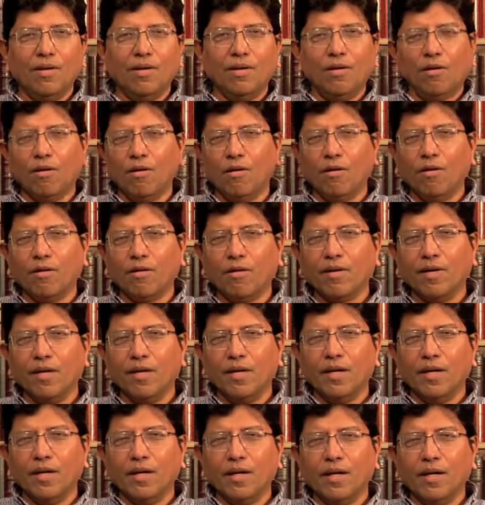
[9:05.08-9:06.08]
or
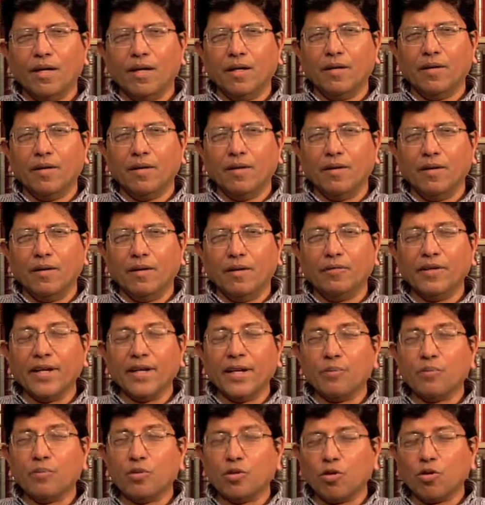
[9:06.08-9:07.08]
we
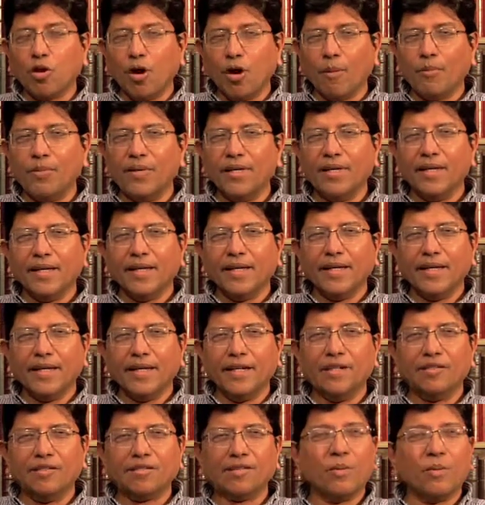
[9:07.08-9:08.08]
are absorbed
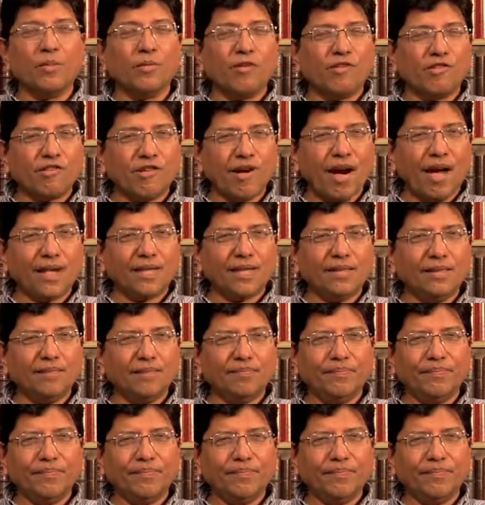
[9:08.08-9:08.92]
in some drug,